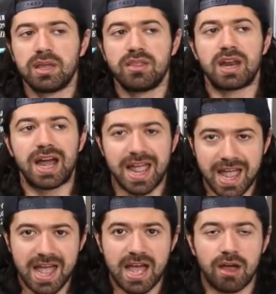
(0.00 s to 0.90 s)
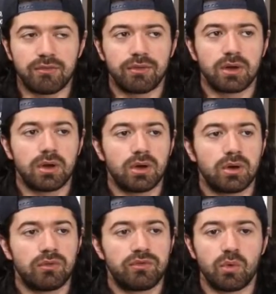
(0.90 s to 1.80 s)
that I have
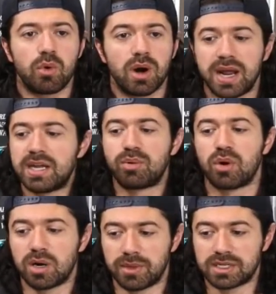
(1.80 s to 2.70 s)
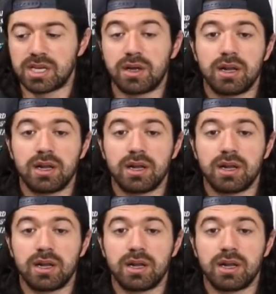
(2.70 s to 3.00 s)
for any program that I sell.